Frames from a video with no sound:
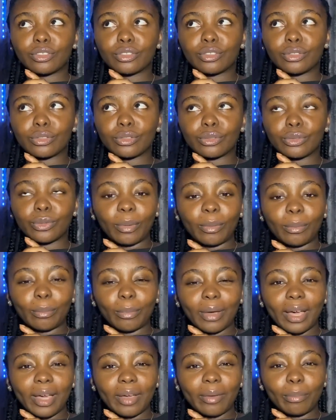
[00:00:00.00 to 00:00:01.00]
to
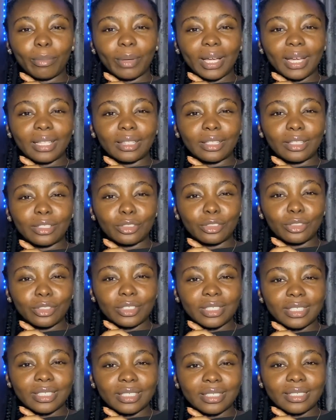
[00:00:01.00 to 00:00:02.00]
imbibe by the
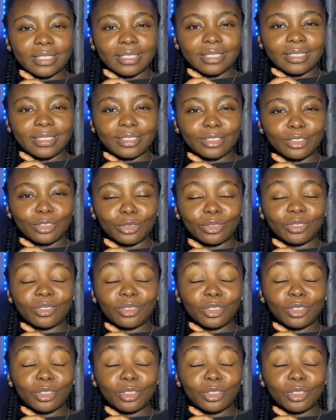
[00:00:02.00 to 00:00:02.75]
Joseon,